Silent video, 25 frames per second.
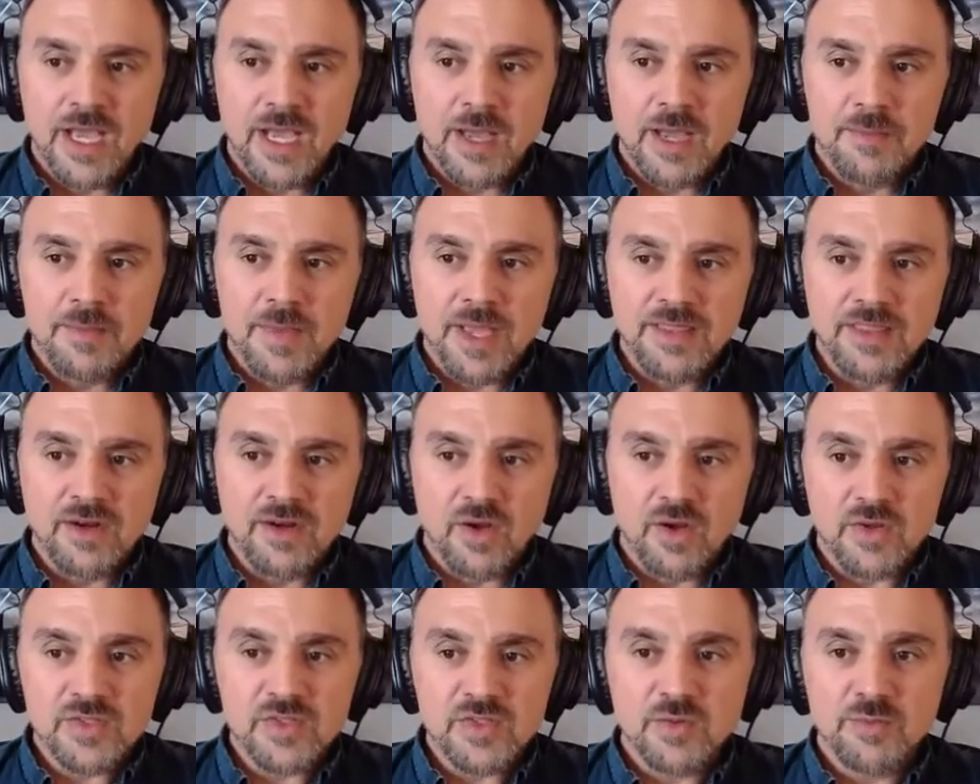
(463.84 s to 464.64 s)
And
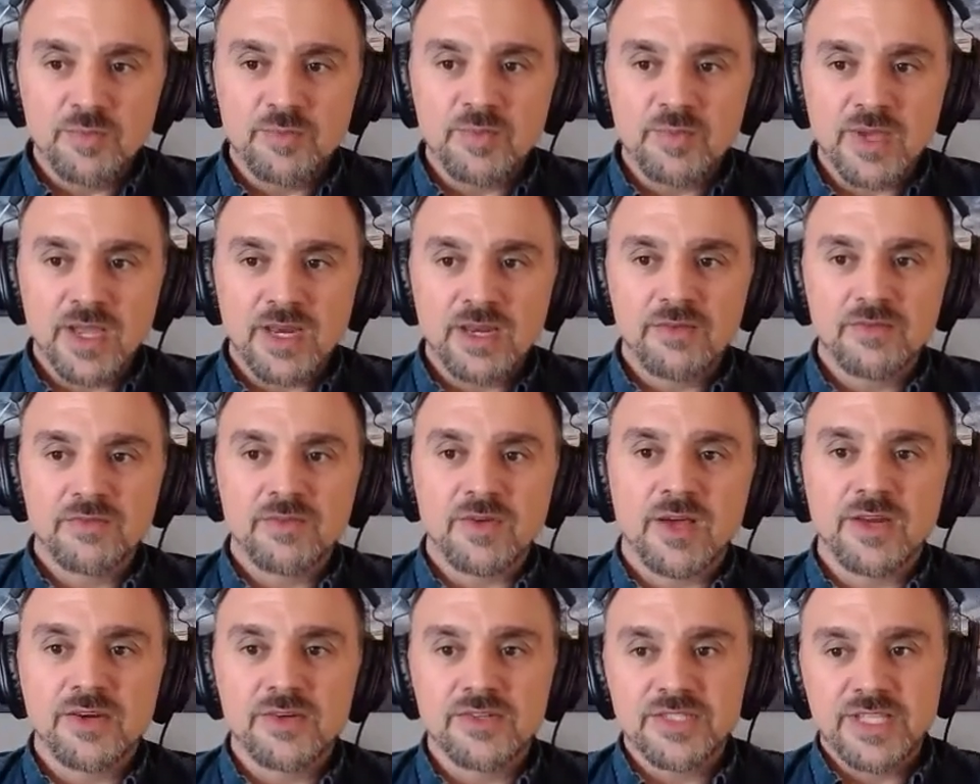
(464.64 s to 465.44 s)
then also kind
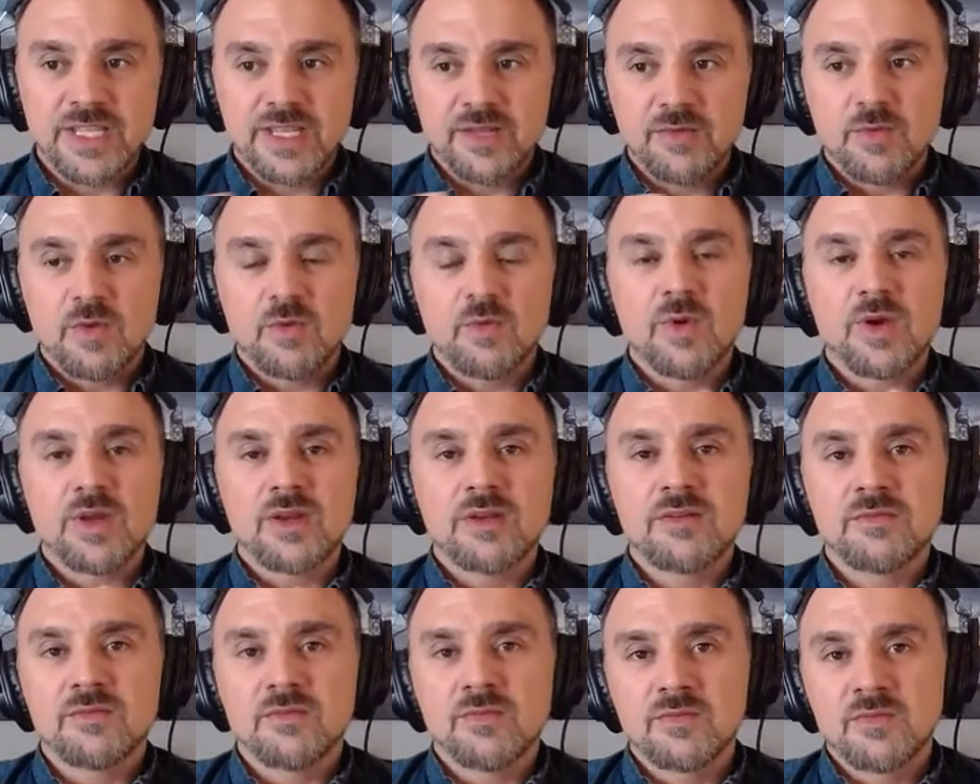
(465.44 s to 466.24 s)
of understanding,
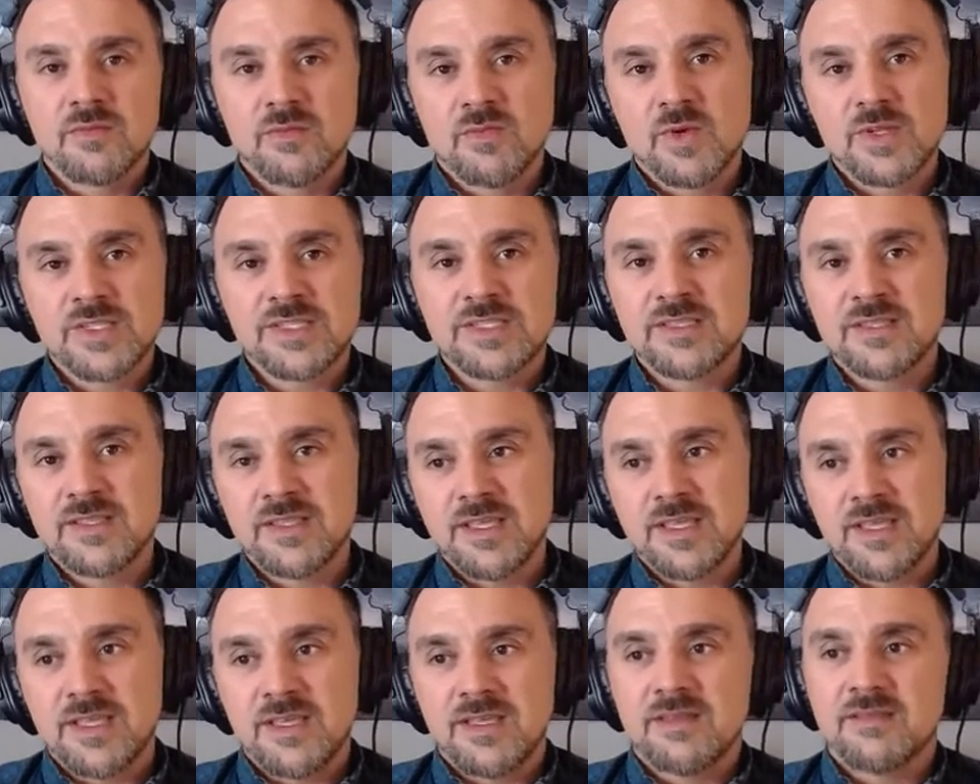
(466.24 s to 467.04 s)
well, what's
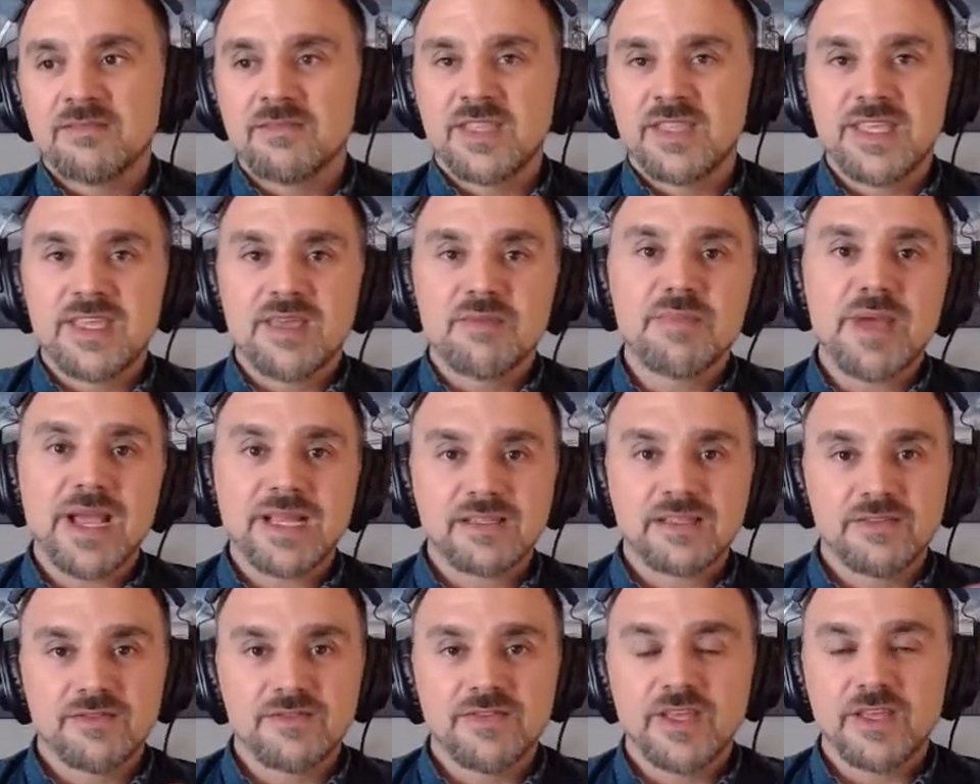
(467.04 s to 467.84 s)
the
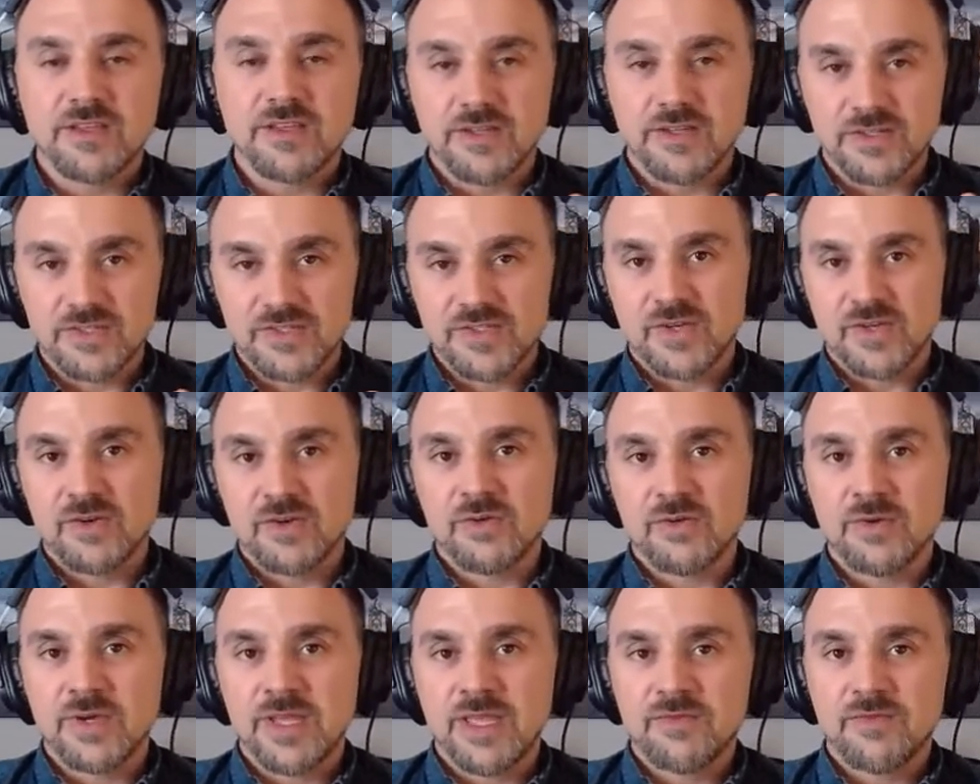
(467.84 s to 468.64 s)
impact of failure?
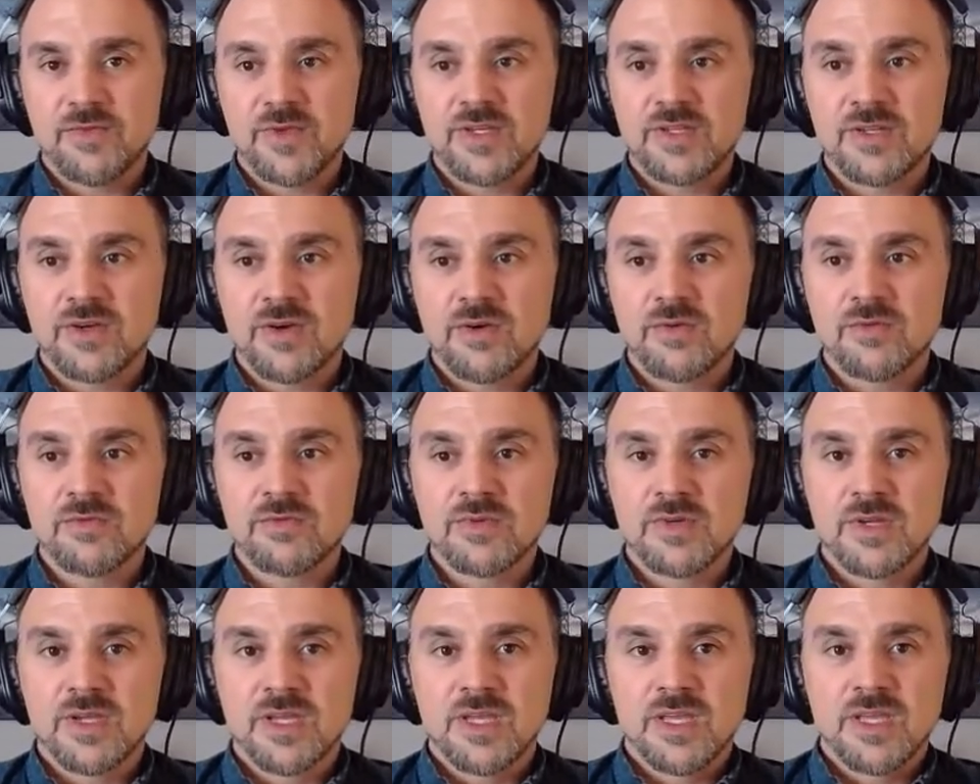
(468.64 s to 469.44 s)
So if we
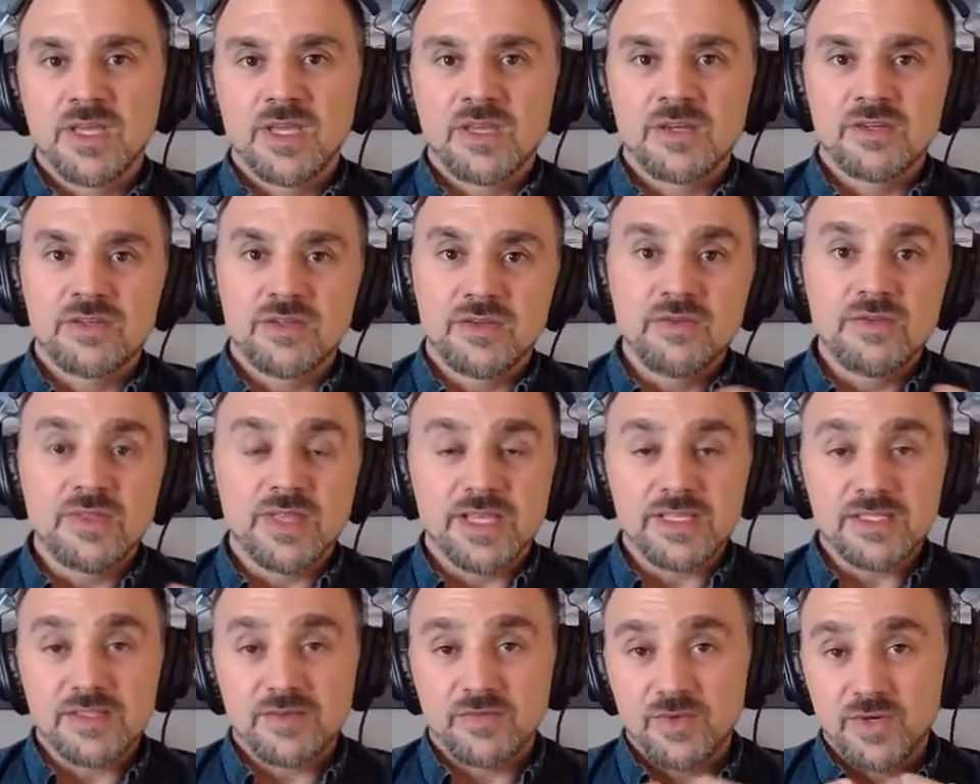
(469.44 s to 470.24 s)
don't do
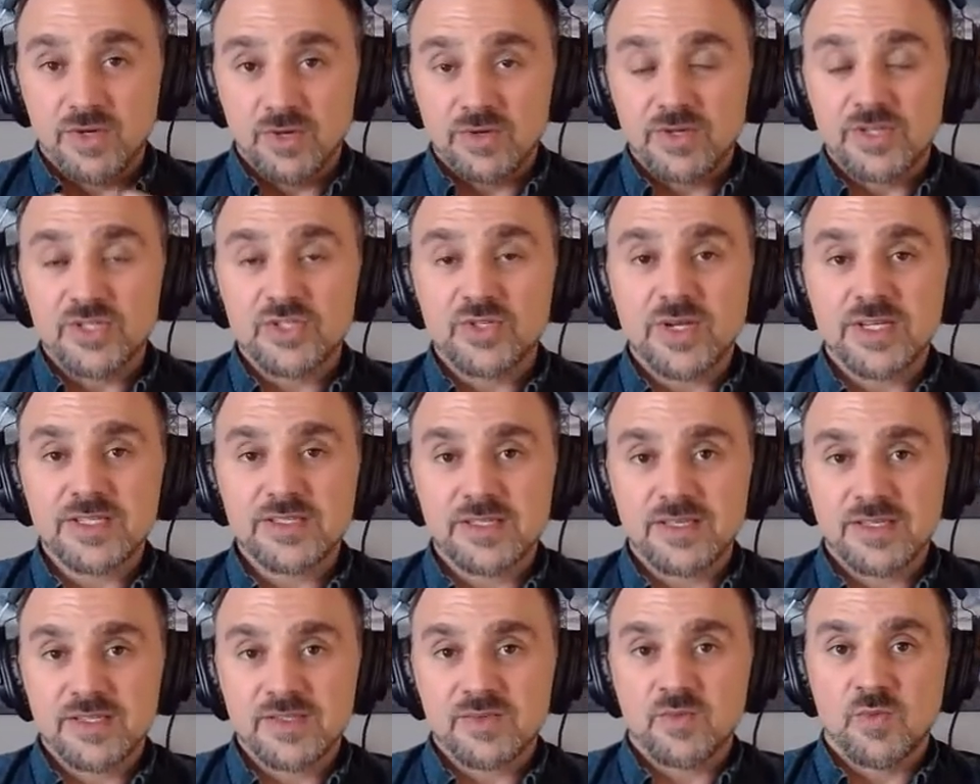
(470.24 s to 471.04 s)
this, if we don't
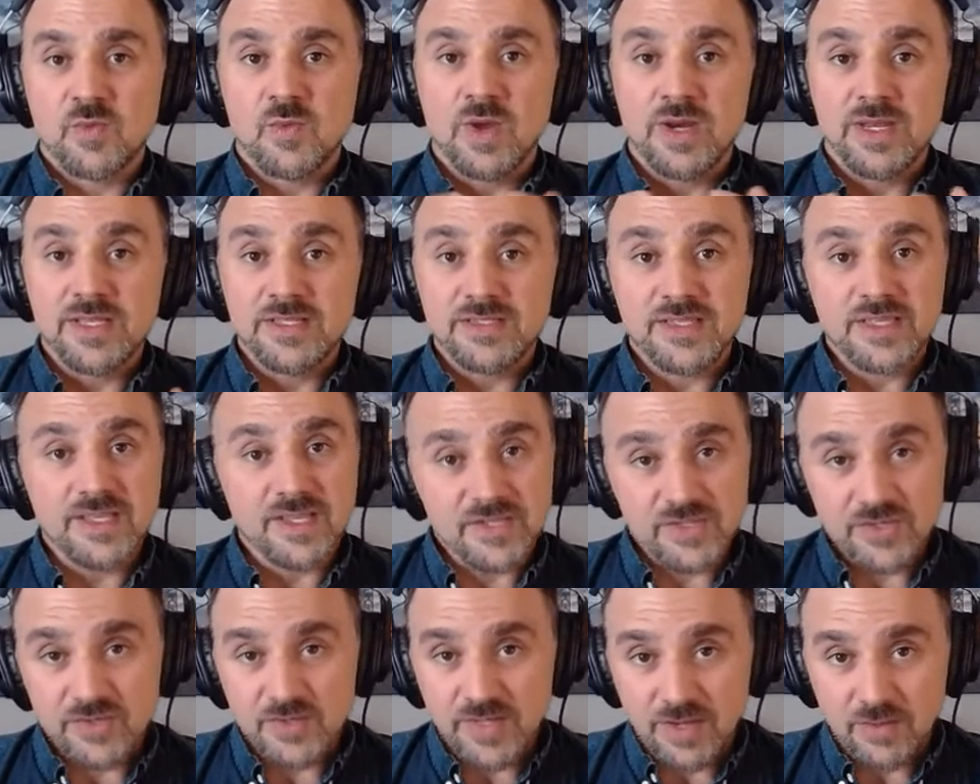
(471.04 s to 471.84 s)
address this, what is the
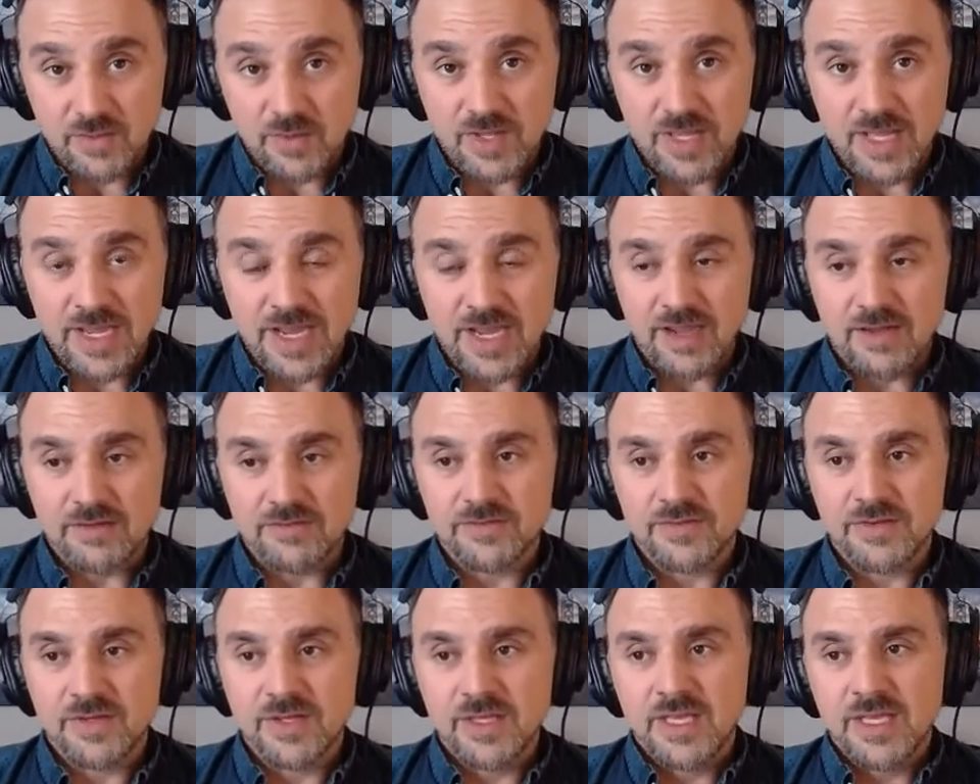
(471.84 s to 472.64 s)
issue that we'll
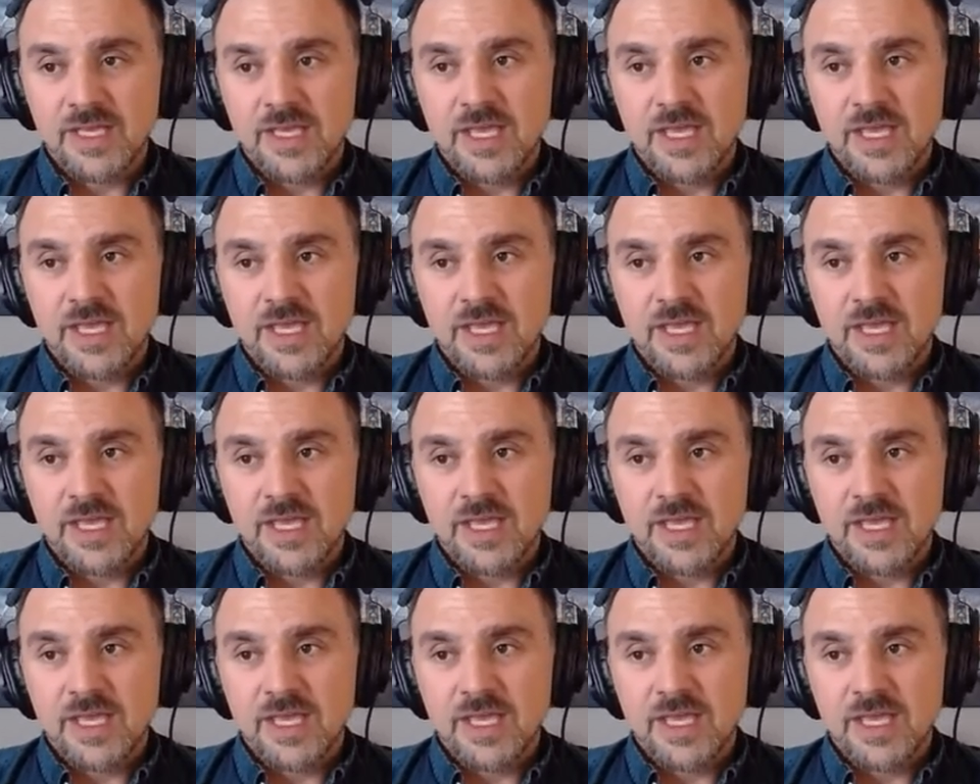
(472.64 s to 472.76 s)
have?